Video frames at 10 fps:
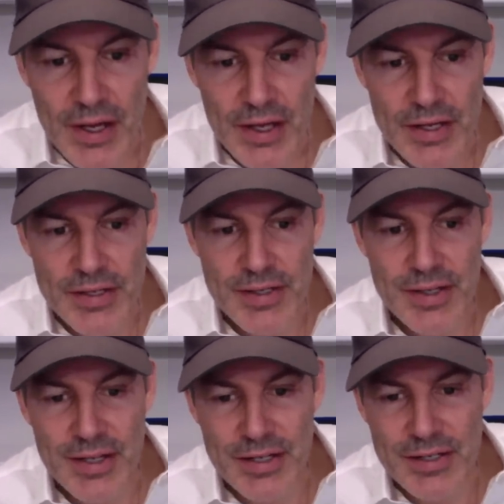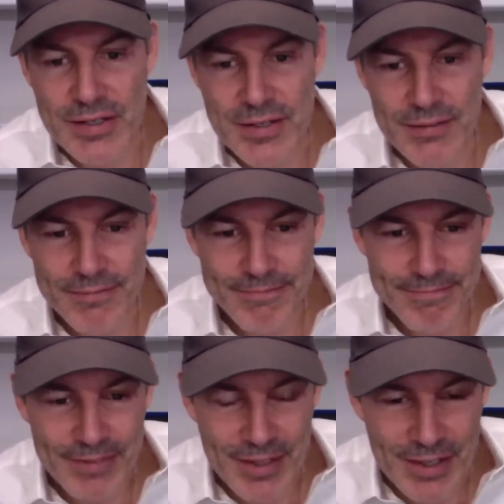is this
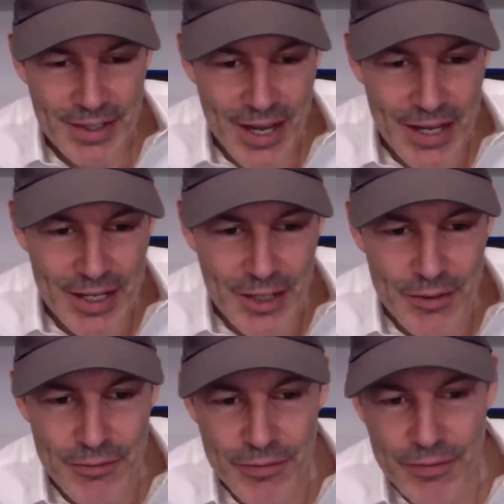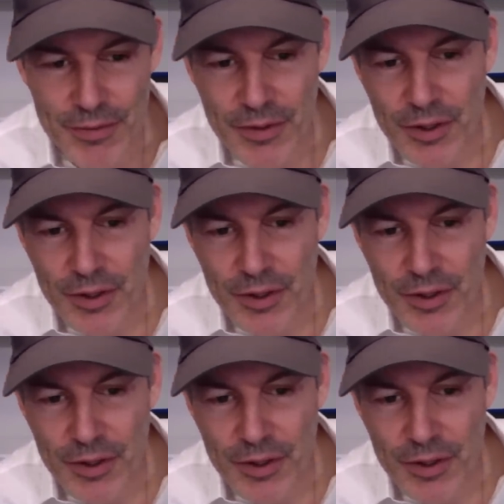kind of